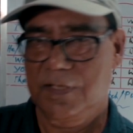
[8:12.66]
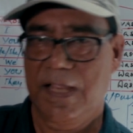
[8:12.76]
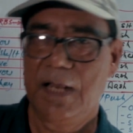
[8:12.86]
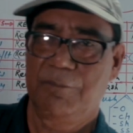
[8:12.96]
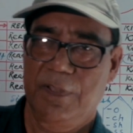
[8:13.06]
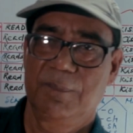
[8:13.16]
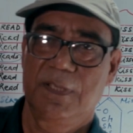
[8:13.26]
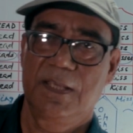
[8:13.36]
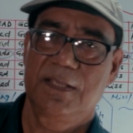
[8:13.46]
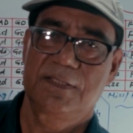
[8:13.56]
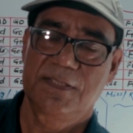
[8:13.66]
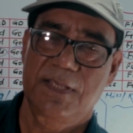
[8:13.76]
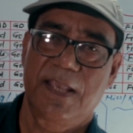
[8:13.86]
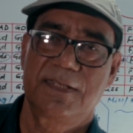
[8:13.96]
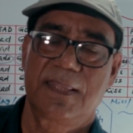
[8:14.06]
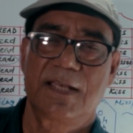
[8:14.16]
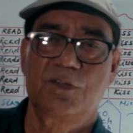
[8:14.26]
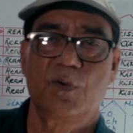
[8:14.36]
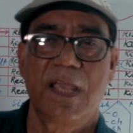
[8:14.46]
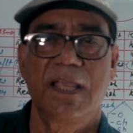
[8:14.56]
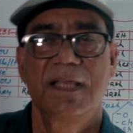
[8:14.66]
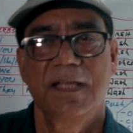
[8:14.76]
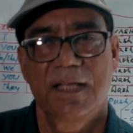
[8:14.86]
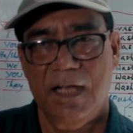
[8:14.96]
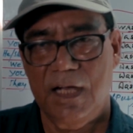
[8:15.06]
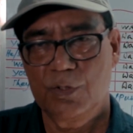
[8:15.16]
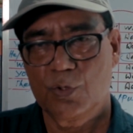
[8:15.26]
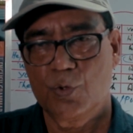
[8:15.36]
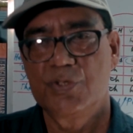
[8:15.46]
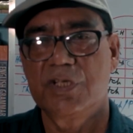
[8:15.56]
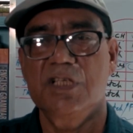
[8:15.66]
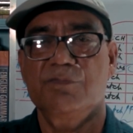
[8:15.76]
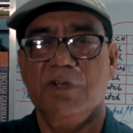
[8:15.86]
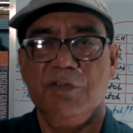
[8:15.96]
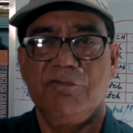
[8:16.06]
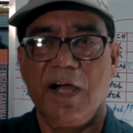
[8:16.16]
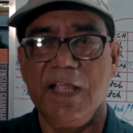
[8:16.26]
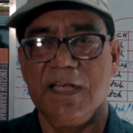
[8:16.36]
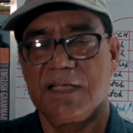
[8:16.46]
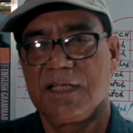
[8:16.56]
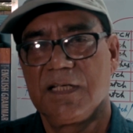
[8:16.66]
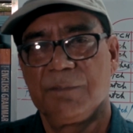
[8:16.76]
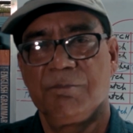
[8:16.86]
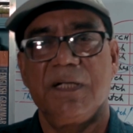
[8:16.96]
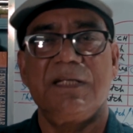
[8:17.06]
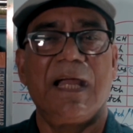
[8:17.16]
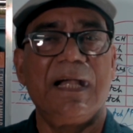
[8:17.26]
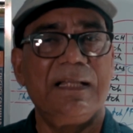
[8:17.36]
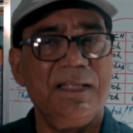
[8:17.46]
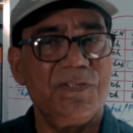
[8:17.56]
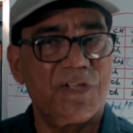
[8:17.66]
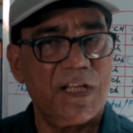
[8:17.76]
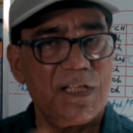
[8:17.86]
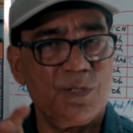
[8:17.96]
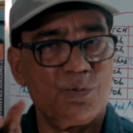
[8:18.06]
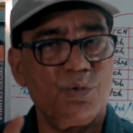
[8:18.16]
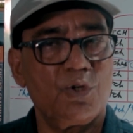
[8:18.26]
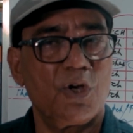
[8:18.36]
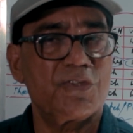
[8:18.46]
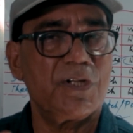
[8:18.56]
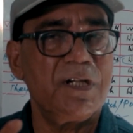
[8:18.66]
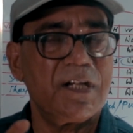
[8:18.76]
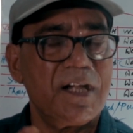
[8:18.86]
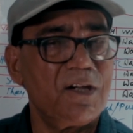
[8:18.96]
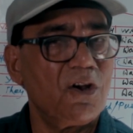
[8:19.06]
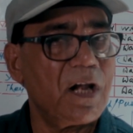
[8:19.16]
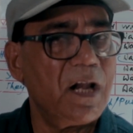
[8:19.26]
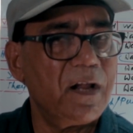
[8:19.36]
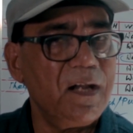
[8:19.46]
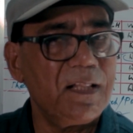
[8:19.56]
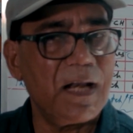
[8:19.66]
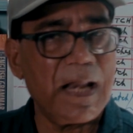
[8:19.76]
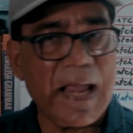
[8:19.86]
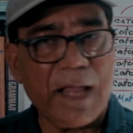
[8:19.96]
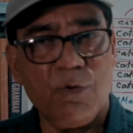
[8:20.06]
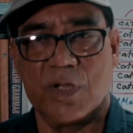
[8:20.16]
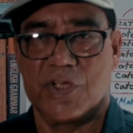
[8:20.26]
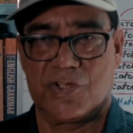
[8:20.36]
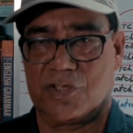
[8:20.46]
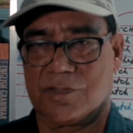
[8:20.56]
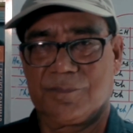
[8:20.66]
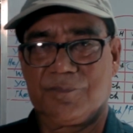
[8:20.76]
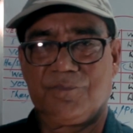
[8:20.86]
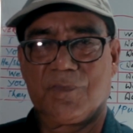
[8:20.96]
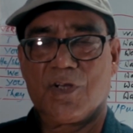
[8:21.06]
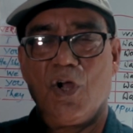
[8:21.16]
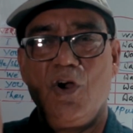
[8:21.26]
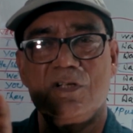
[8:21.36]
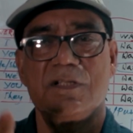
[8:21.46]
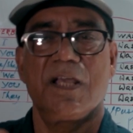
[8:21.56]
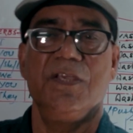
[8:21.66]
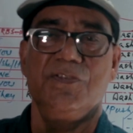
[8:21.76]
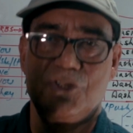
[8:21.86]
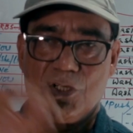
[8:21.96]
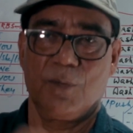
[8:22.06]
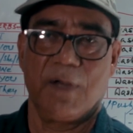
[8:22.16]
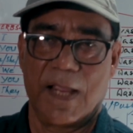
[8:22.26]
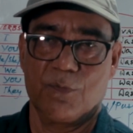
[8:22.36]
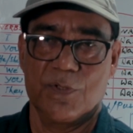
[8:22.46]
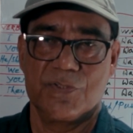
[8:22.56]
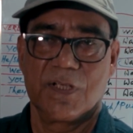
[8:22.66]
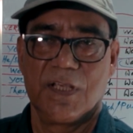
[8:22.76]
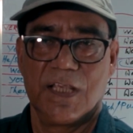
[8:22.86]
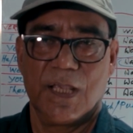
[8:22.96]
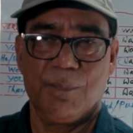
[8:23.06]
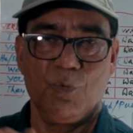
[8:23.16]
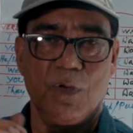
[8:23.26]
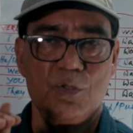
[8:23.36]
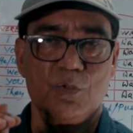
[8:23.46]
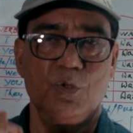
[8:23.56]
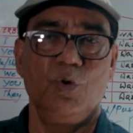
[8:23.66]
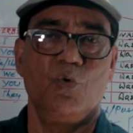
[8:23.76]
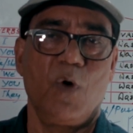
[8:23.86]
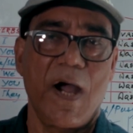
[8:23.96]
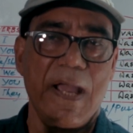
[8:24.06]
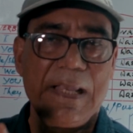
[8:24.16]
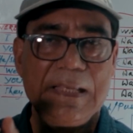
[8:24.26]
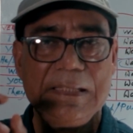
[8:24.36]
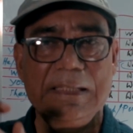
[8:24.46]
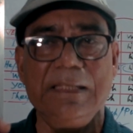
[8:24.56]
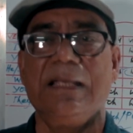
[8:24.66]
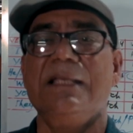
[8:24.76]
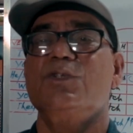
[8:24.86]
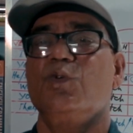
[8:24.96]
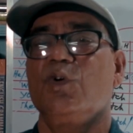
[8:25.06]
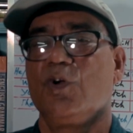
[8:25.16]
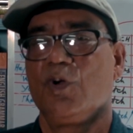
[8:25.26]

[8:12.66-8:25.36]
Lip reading: help him. She said that, okay, your question is very fine, but at this stage you should concentrate on learning the language, not the history of language. If you want to know why ES